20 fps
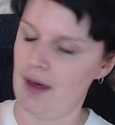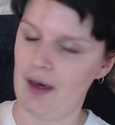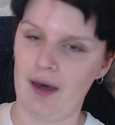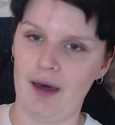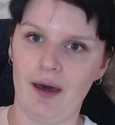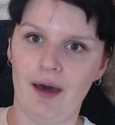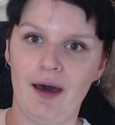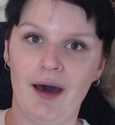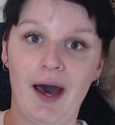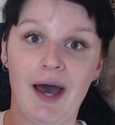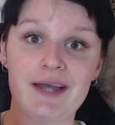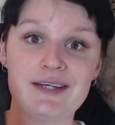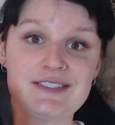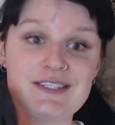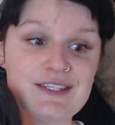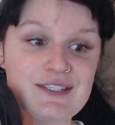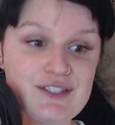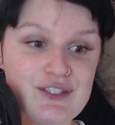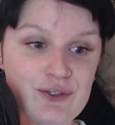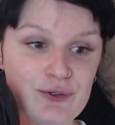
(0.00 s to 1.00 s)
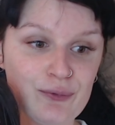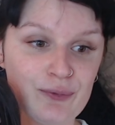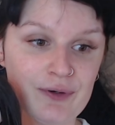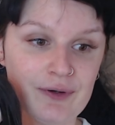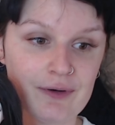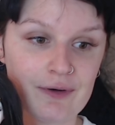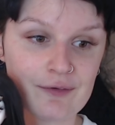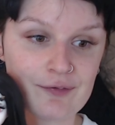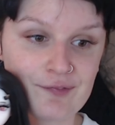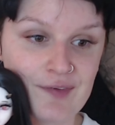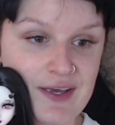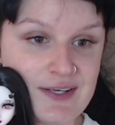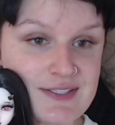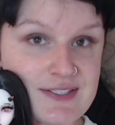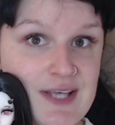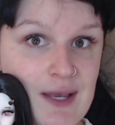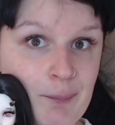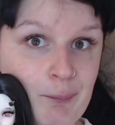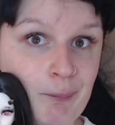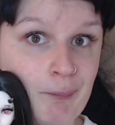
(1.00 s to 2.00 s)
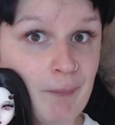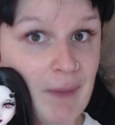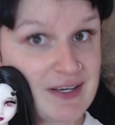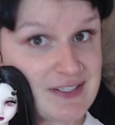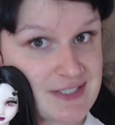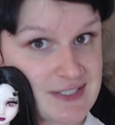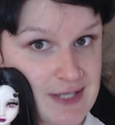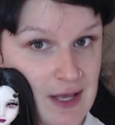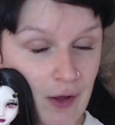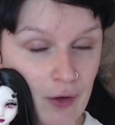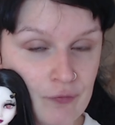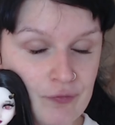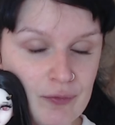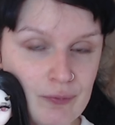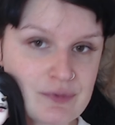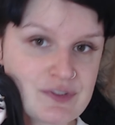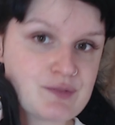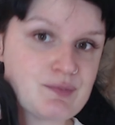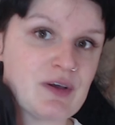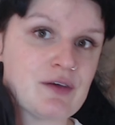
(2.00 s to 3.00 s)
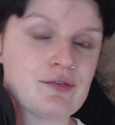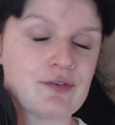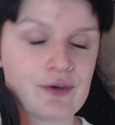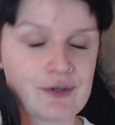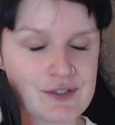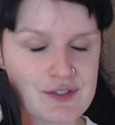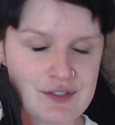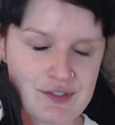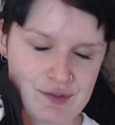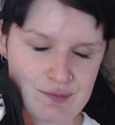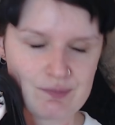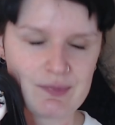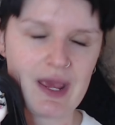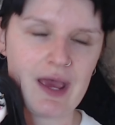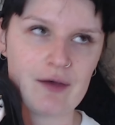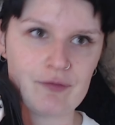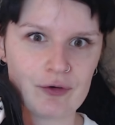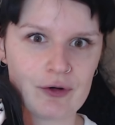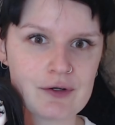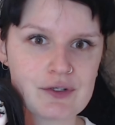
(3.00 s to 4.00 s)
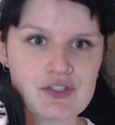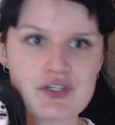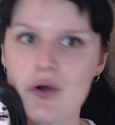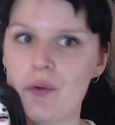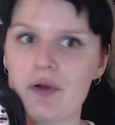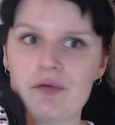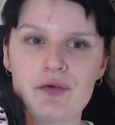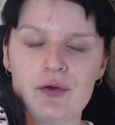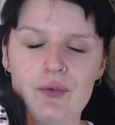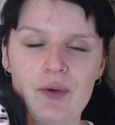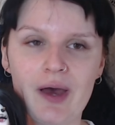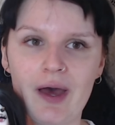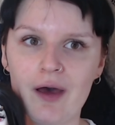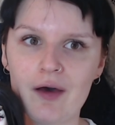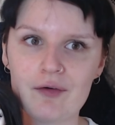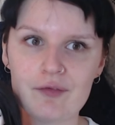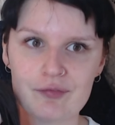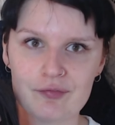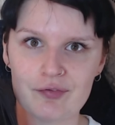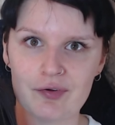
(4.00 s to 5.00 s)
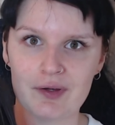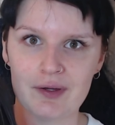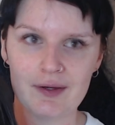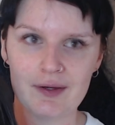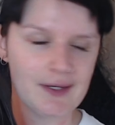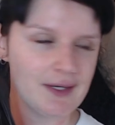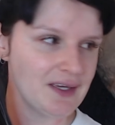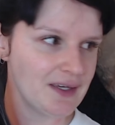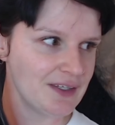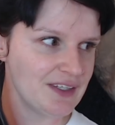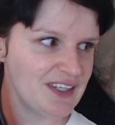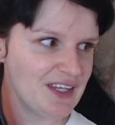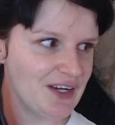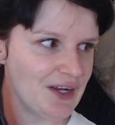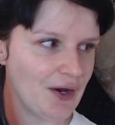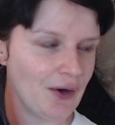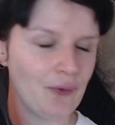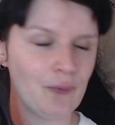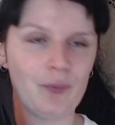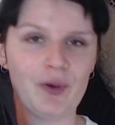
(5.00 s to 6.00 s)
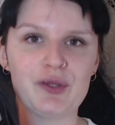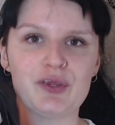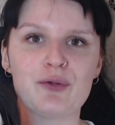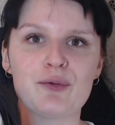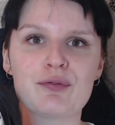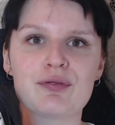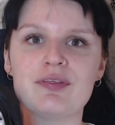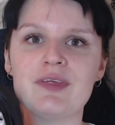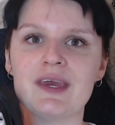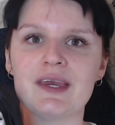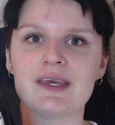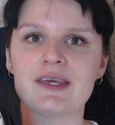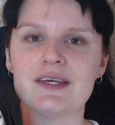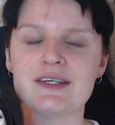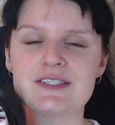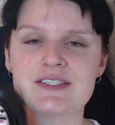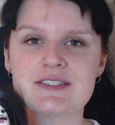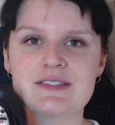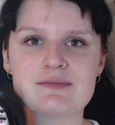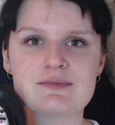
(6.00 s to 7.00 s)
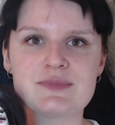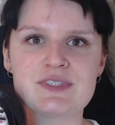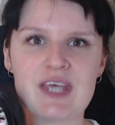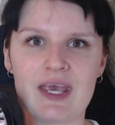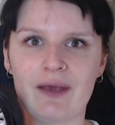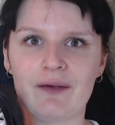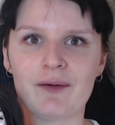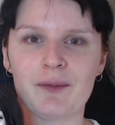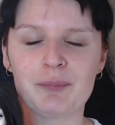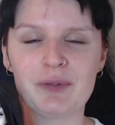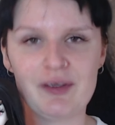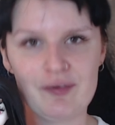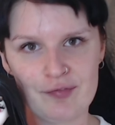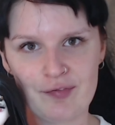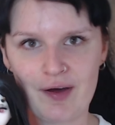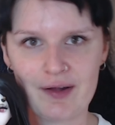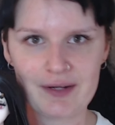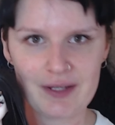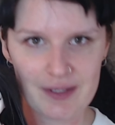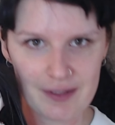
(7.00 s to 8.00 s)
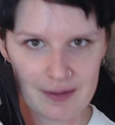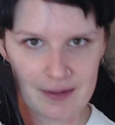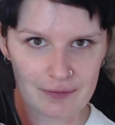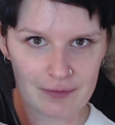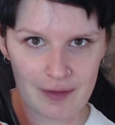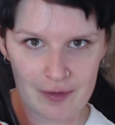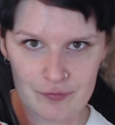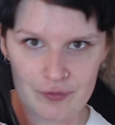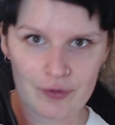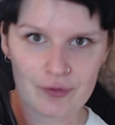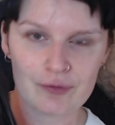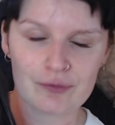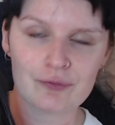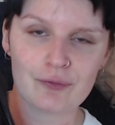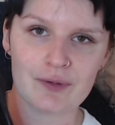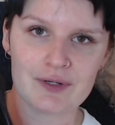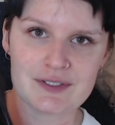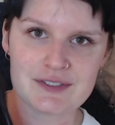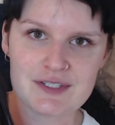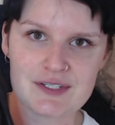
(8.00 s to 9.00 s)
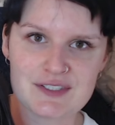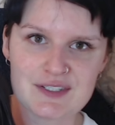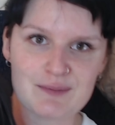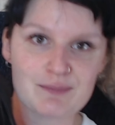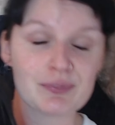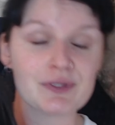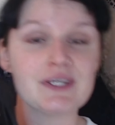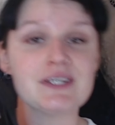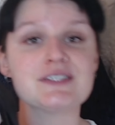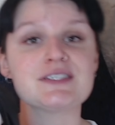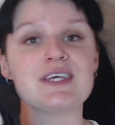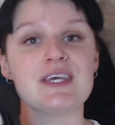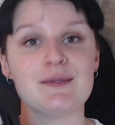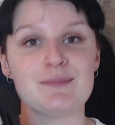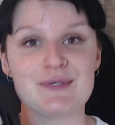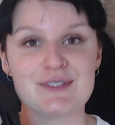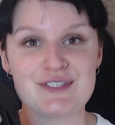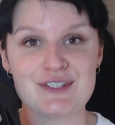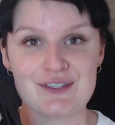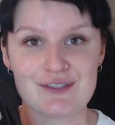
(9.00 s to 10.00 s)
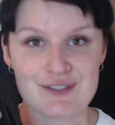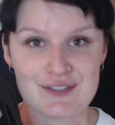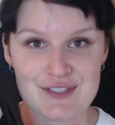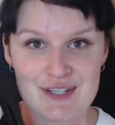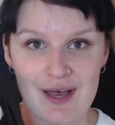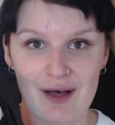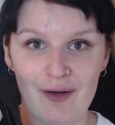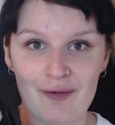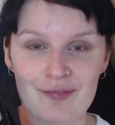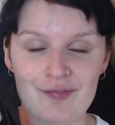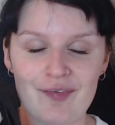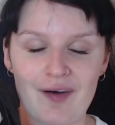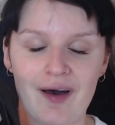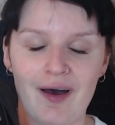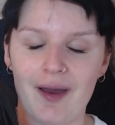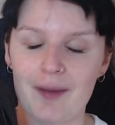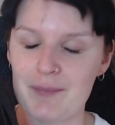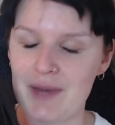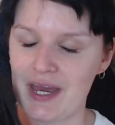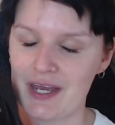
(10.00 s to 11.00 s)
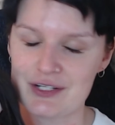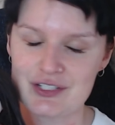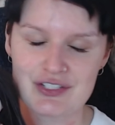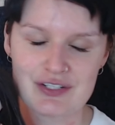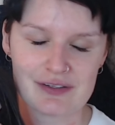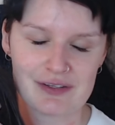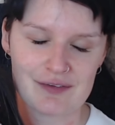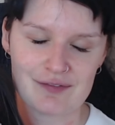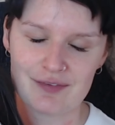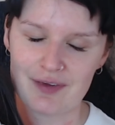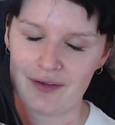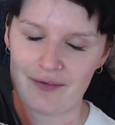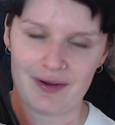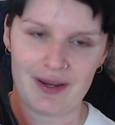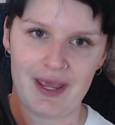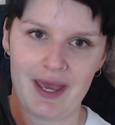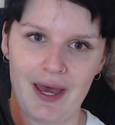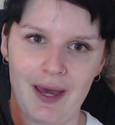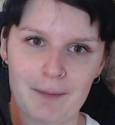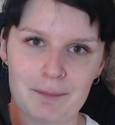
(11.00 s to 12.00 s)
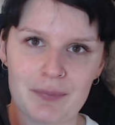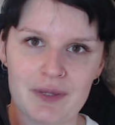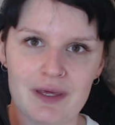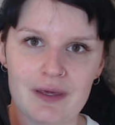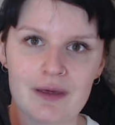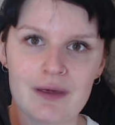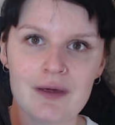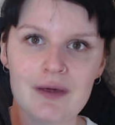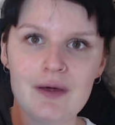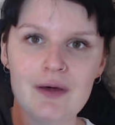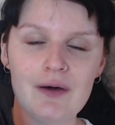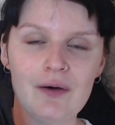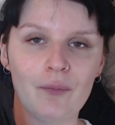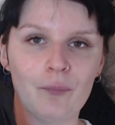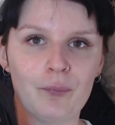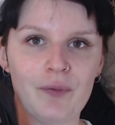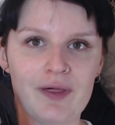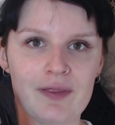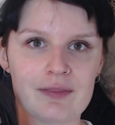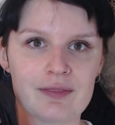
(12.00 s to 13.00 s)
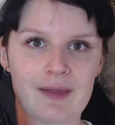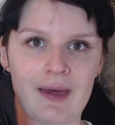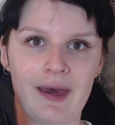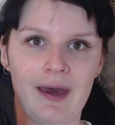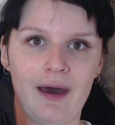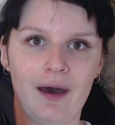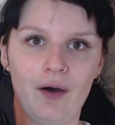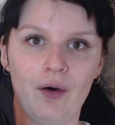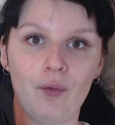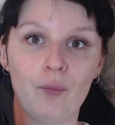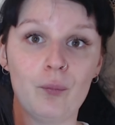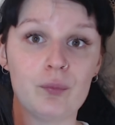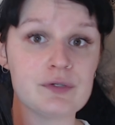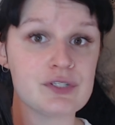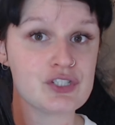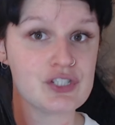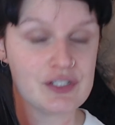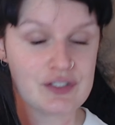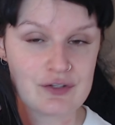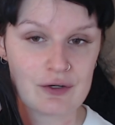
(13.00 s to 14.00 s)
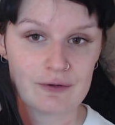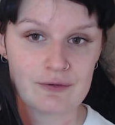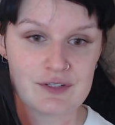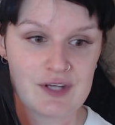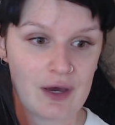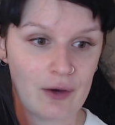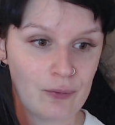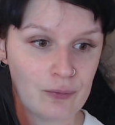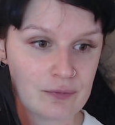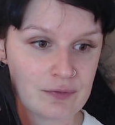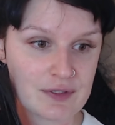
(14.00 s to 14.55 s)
I did do her face up myself. It was my first ever. So if you have, what you think is terribly funny and clever criticism, please keep it to yourself. I'm actually very happy with how she turned out.